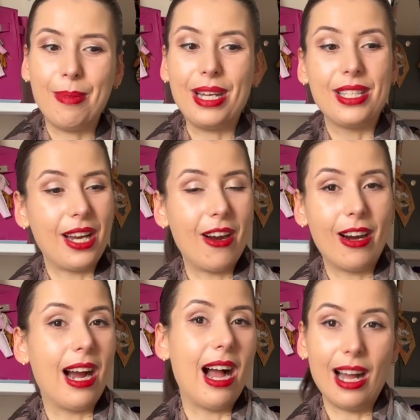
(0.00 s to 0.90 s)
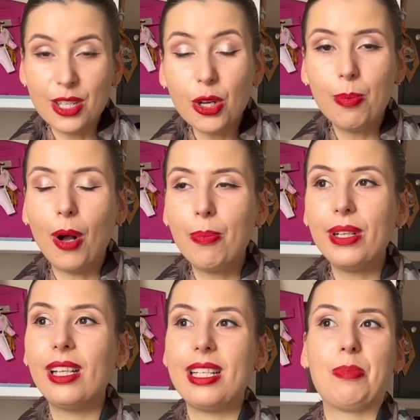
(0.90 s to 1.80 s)
and Zara are so
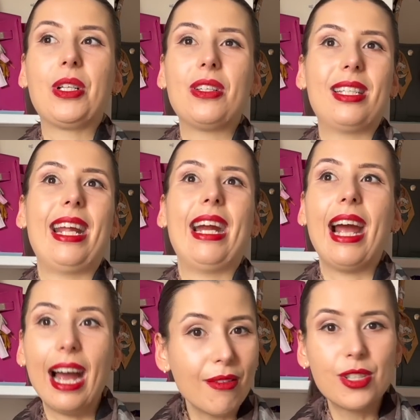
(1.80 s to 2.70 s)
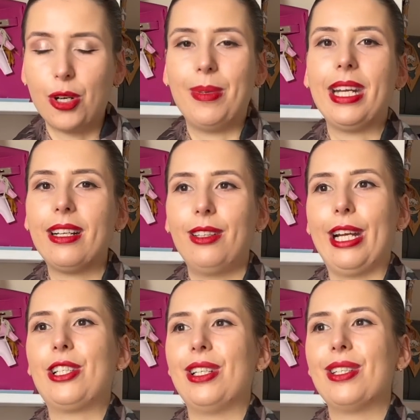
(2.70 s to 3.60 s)
popular is because they have so many
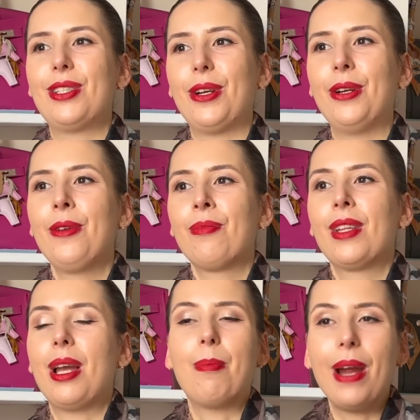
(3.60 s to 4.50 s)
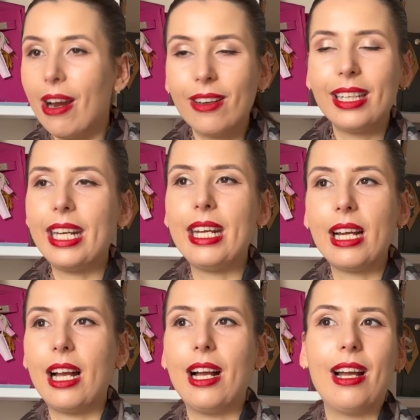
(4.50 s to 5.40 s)
collections. So apparently
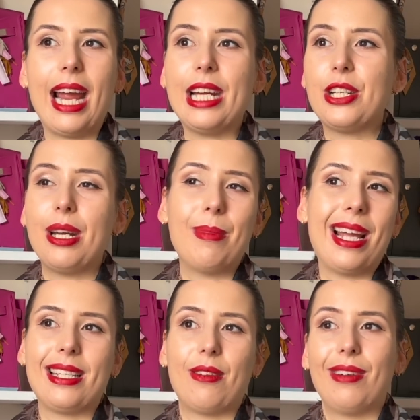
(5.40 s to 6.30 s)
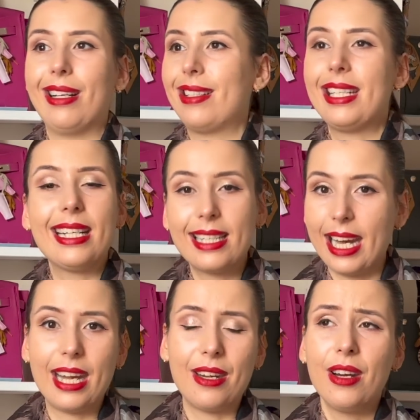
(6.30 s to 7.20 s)
H&M has around
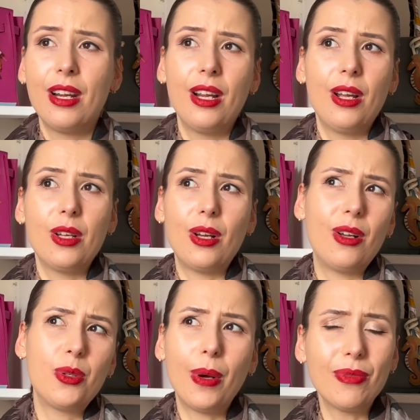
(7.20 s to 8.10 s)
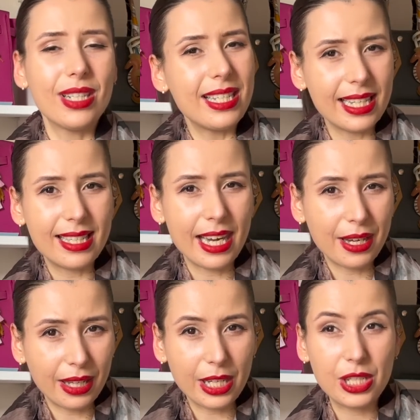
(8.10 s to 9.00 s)
12 to 16
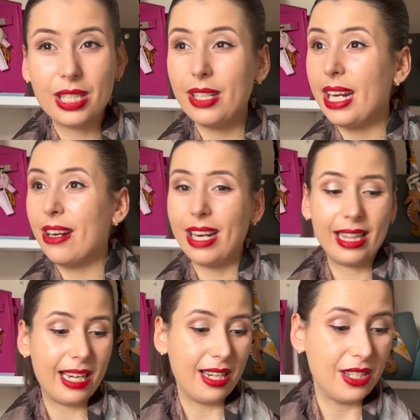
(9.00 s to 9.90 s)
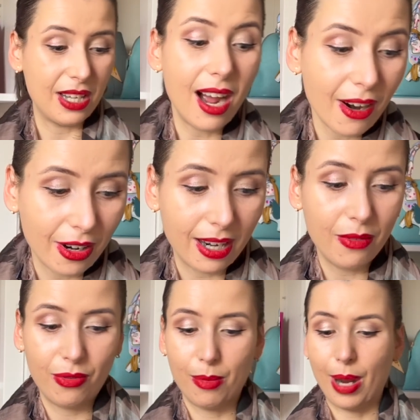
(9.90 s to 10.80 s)
collections a year. And then Zara,
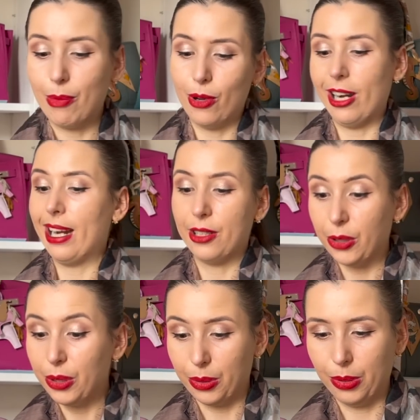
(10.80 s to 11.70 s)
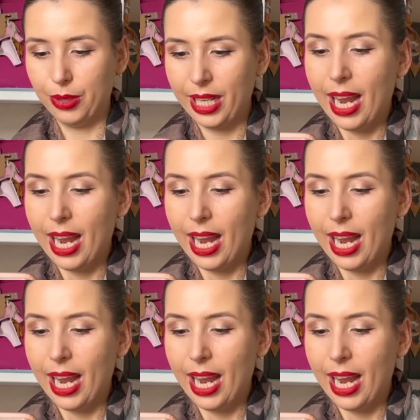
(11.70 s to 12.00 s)
from what I googled,